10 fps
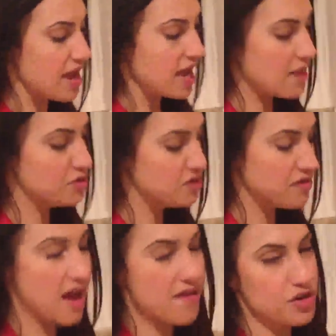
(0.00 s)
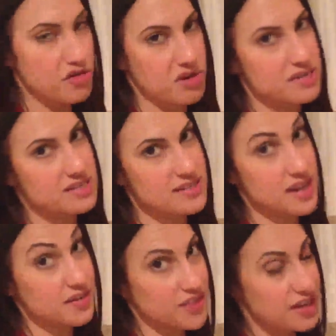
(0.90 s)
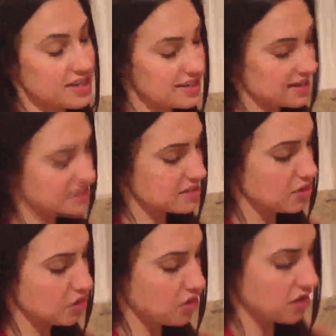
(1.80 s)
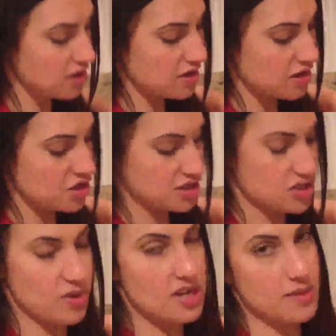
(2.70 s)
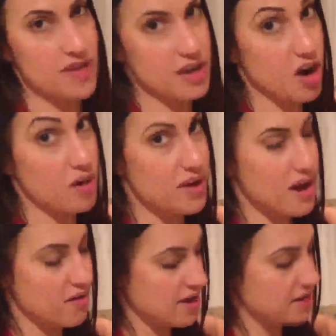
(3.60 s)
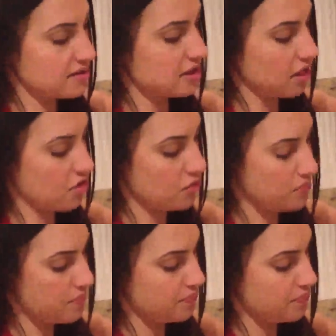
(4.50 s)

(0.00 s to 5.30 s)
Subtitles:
And I'm using the heavy cream instead of the condensed milk, just so we keep that carb count nice and low.